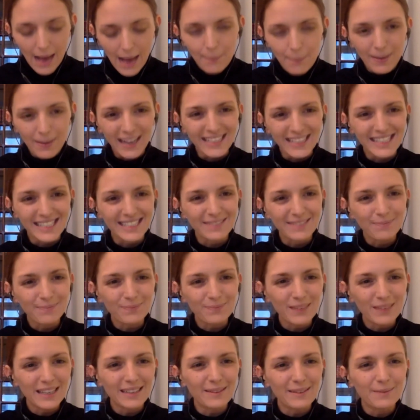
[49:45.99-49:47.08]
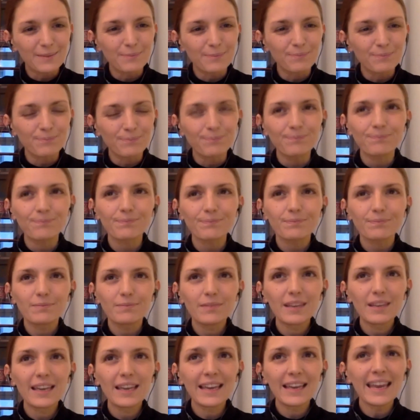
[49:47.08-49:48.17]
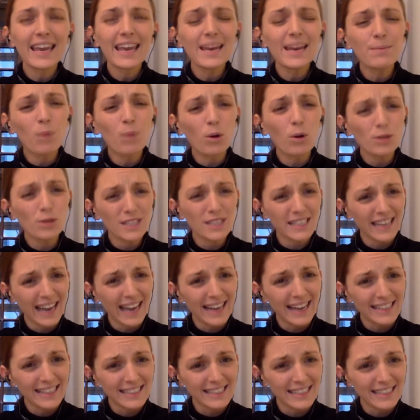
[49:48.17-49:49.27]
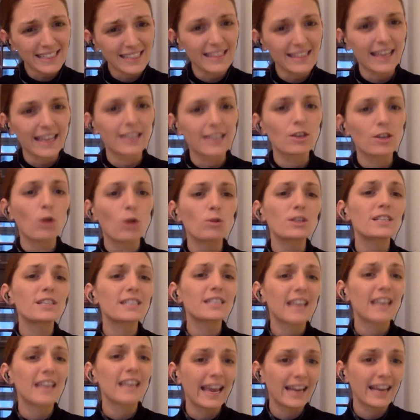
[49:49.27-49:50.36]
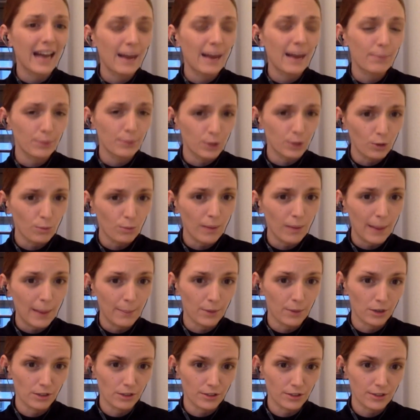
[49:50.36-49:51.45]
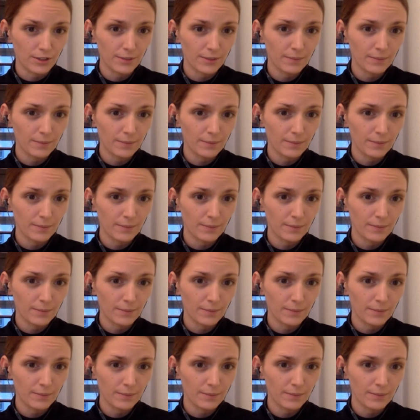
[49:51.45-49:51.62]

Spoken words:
But in most cases, they don't take up new members.